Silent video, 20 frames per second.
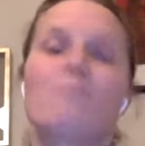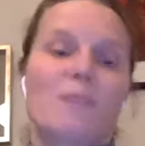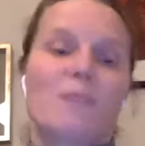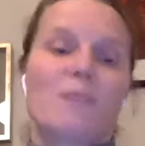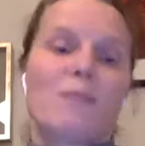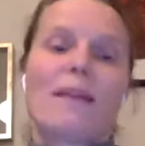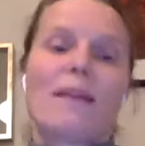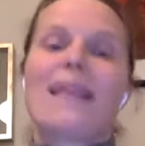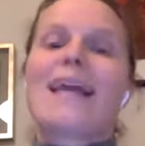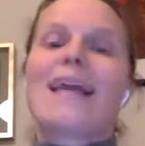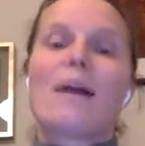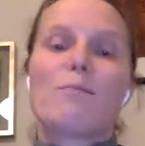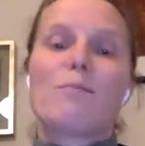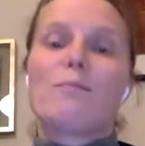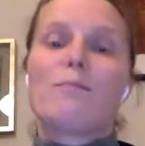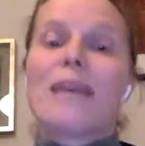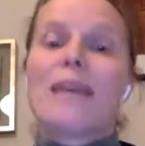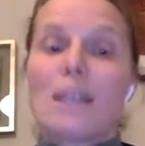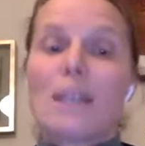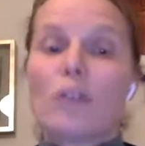depending how
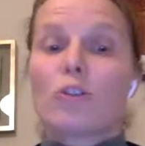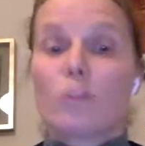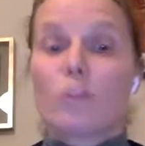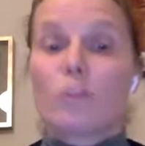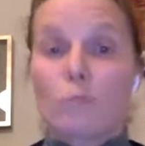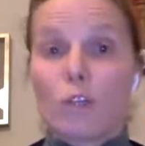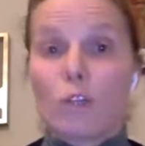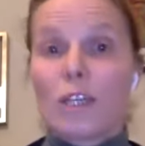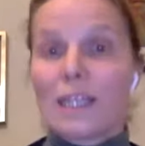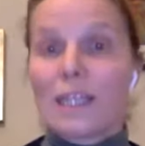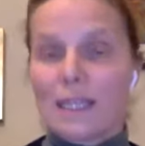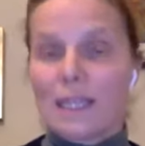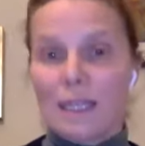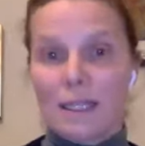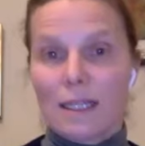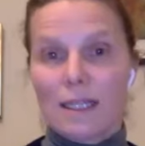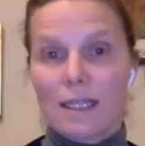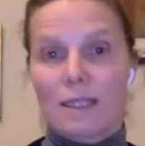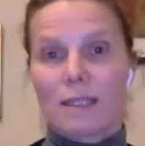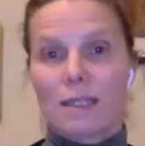big your community
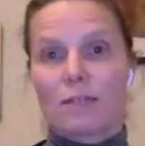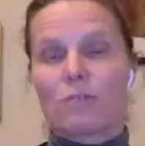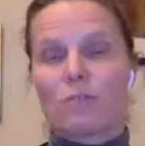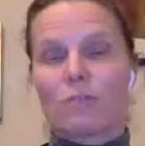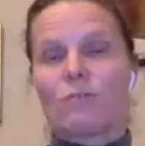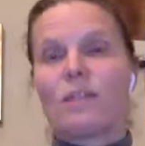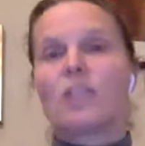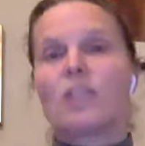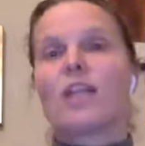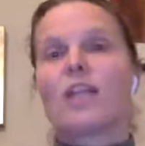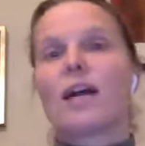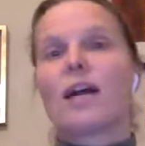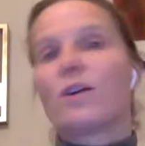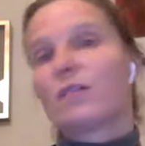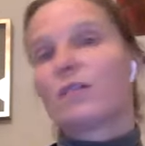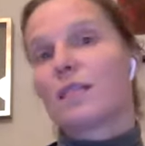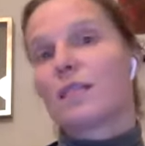is, to reach out.